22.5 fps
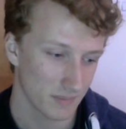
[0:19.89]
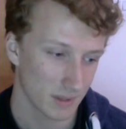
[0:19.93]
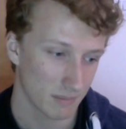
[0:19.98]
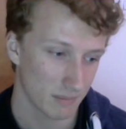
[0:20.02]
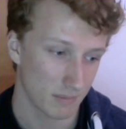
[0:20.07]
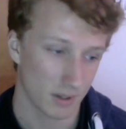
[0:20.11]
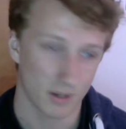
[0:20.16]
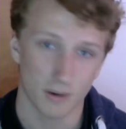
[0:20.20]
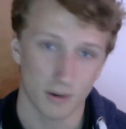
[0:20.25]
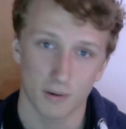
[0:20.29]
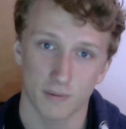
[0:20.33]

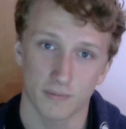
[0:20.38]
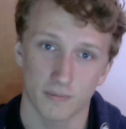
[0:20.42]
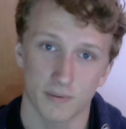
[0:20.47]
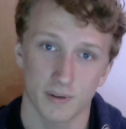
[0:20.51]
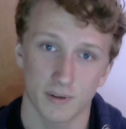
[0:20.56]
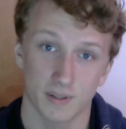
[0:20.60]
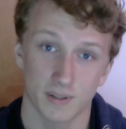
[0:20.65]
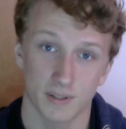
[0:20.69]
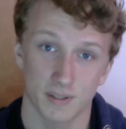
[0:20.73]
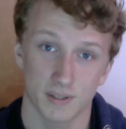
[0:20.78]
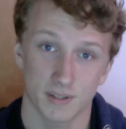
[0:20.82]
My
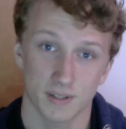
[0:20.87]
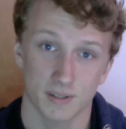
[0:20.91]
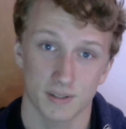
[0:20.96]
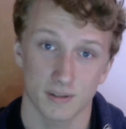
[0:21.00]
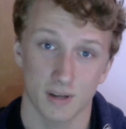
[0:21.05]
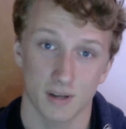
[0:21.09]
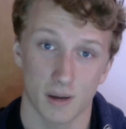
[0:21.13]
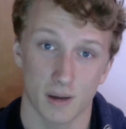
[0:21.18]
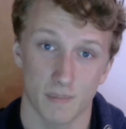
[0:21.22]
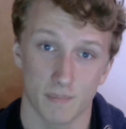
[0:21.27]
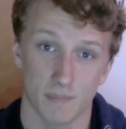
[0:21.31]
girlfriend is,
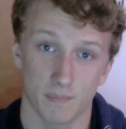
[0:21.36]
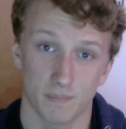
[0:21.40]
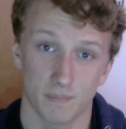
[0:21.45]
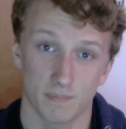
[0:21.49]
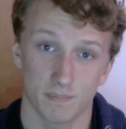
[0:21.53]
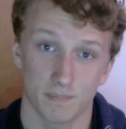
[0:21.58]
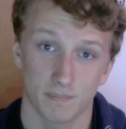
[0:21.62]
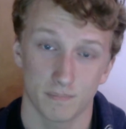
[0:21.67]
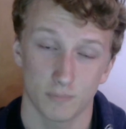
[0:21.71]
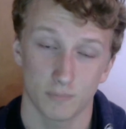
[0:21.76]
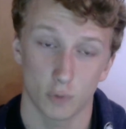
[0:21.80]
um,
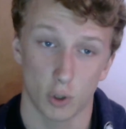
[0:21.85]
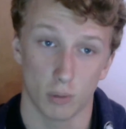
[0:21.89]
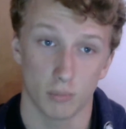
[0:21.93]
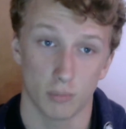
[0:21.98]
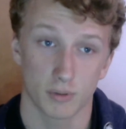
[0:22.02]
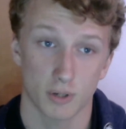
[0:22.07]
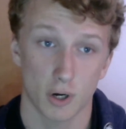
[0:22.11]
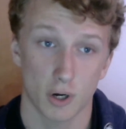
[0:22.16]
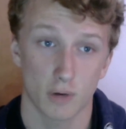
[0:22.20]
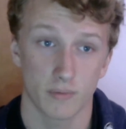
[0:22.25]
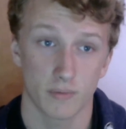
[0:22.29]
well,
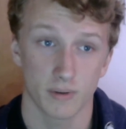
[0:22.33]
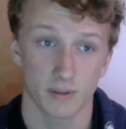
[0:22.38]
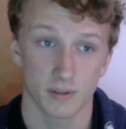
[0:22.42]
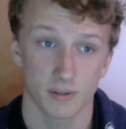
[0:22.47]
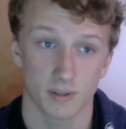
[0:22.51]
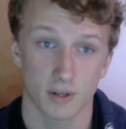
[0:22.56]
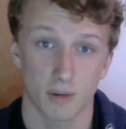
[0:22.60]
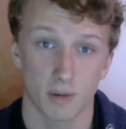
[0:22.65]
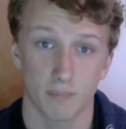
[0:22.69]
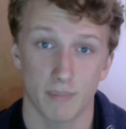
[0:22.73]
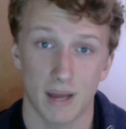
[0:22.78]
my girlfriend has
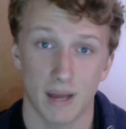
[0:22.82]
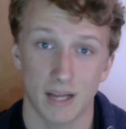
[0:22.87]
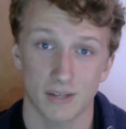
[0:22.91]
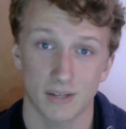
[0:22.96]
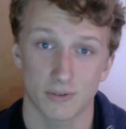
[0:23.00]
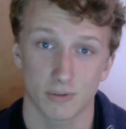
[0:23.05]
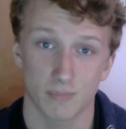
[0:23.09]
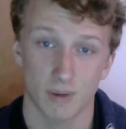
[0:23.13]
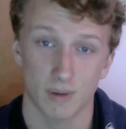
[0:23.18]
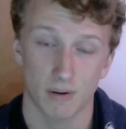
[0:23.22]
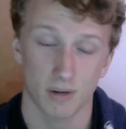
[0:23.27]
gone back
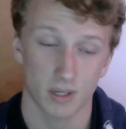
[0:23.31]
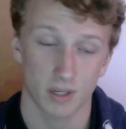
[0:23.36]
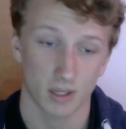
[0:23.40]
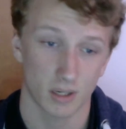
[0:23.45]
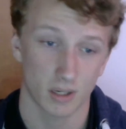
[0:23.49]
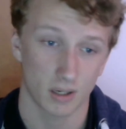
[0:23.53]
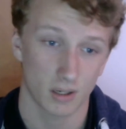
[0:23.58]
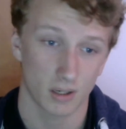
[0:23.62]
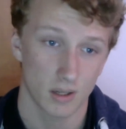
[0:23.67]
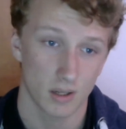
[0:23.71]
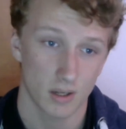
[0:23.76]
to
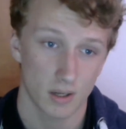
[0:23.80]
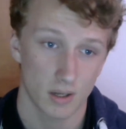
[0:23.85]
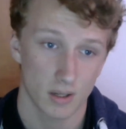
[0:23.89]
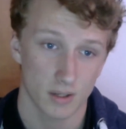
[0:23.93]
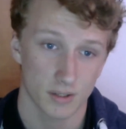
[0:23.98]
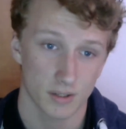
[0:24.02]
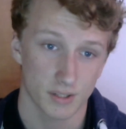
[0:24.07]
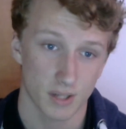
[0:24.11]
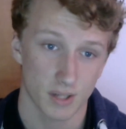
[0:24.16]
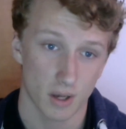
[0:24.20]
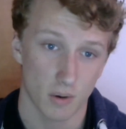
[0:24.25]
America,
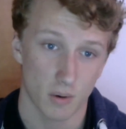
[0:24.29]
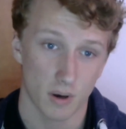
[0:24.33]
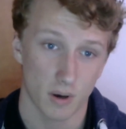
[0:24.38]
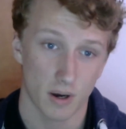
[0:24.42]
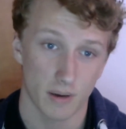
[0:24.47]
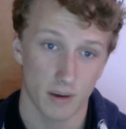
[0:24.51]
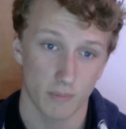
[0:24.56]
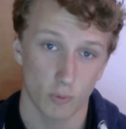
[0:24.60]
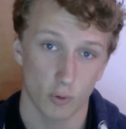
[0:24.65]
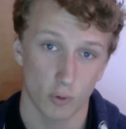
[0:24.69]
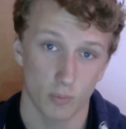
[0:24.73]
so
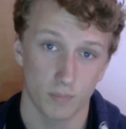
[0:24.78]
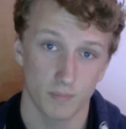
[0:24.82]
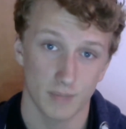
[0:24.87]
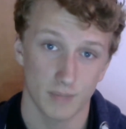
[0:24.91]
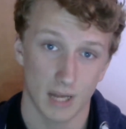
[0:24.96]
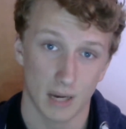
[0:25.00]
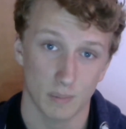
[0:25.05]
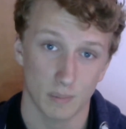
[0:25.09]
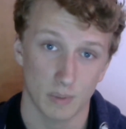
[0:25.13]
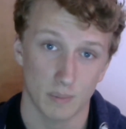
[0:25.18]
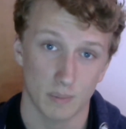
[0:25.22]
I will
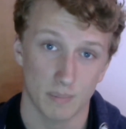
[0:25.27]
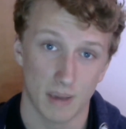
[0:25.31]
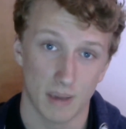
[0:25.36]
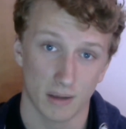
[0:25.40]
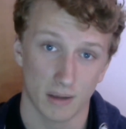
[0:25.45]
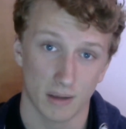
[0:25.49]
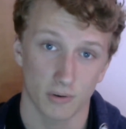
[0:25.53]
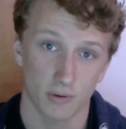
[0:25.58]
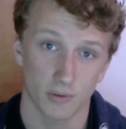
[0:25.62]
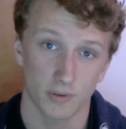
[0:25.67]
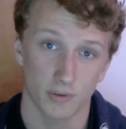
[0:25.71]
now be
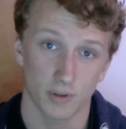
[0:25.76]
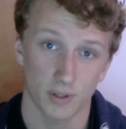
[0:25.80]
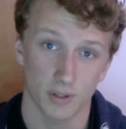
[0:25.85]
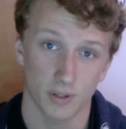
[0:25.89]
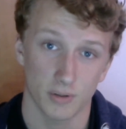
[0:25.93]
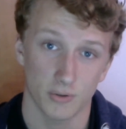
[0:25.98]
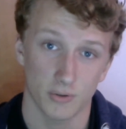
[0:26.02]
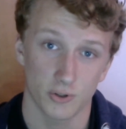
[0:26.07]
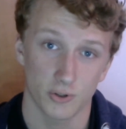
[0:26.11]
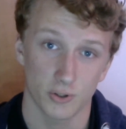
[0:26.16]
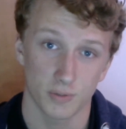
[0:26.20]
back on the
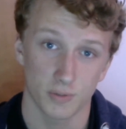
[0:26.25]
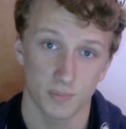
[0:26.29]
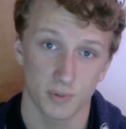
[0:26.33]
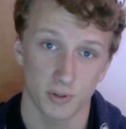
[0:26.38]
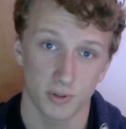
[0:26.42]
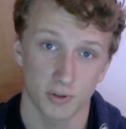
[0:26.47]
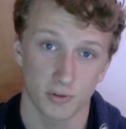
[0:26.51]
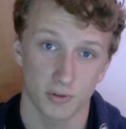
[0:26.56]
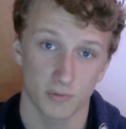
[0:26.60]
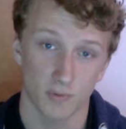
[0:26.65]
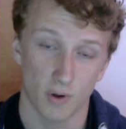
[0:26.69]

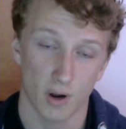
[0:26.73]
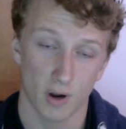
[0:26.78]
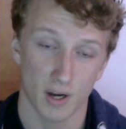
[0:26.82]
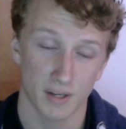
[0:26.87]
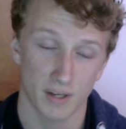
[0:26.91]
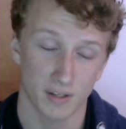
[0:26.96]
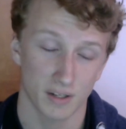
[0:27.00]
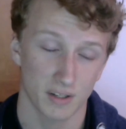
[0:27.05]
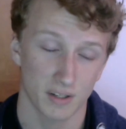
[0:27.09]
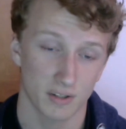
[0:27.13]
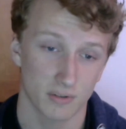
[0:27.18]
YouTube
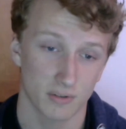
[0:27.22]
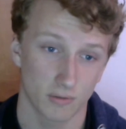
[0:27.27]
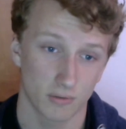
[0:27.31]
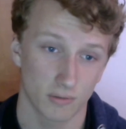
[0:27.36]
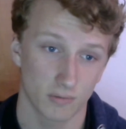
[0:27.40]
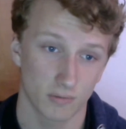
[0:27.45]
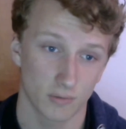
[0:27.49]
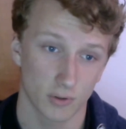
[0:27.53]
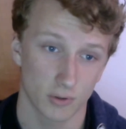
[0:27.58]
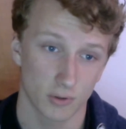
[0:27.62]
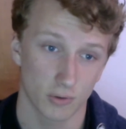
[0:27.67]
grind. I did
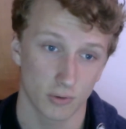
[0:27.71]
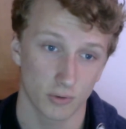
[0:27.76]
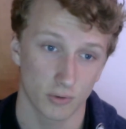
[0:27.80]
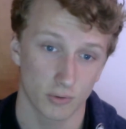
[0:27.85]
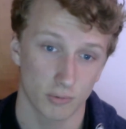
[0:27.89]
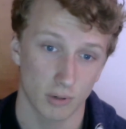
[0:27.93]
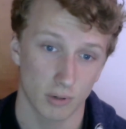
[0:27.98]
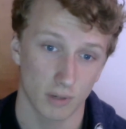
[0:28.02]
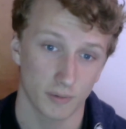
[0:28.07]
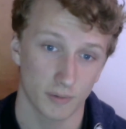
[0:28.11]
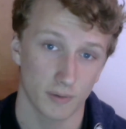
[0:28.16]
record
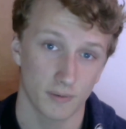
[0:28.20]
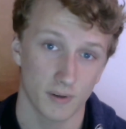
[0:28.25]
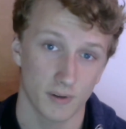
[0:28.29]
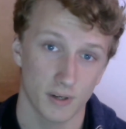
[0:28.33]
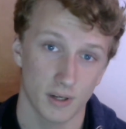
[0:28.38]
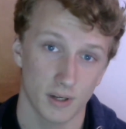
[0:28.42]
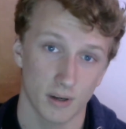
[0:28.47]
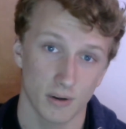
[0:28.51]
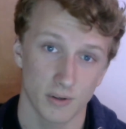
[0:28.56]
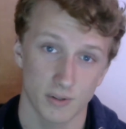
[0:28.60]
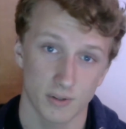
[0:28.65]
quite a few
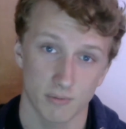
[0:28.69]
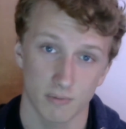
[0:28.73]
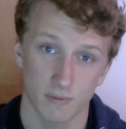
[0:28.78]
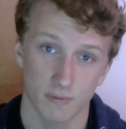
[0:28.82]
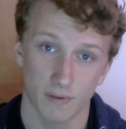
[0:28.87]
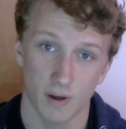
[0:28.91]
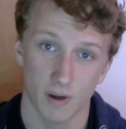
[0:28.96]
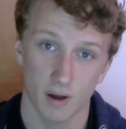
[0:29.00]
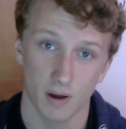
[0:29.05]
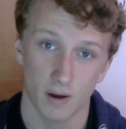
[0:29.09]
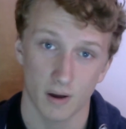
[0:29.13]
videos
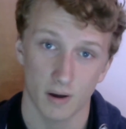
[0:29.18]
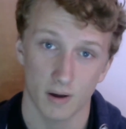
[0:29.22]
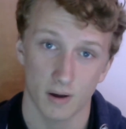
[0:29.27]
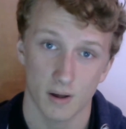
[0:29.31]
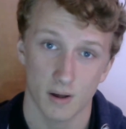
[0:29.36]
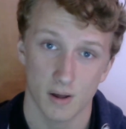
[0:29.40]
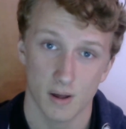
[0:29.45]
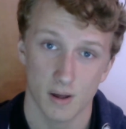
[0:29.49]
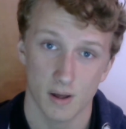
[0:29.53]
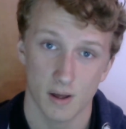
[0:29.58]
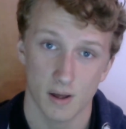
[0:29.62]
with her
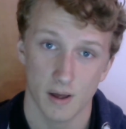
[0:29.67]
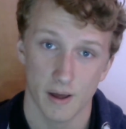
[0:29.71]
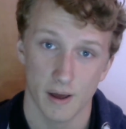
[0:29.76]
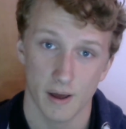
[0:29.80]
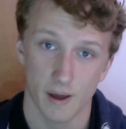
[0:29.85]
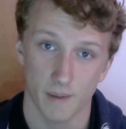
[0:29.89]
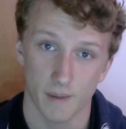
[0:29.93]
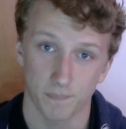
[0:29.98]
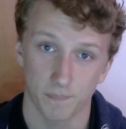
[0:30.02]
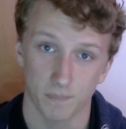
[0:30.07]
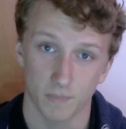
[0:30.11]

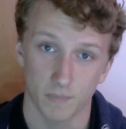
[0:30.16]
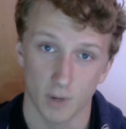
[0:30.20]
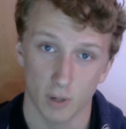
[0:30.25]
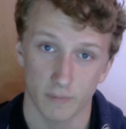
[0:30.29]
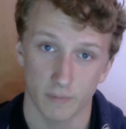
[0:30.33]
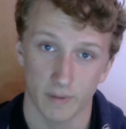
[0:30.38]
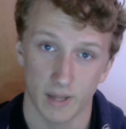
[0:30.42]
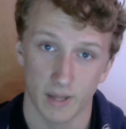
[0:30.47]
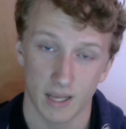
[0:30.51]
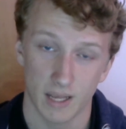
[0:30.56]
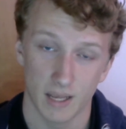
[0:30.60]
um,
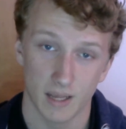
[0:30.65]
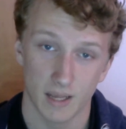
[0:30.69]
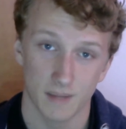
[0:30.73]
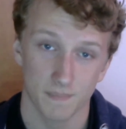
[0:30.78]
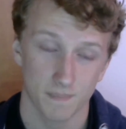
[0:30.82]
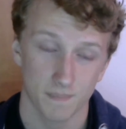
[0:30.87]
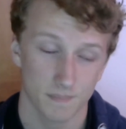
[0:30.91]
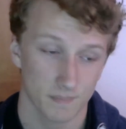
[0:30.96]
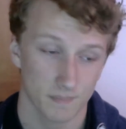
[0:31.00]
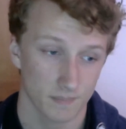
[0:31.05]
over here,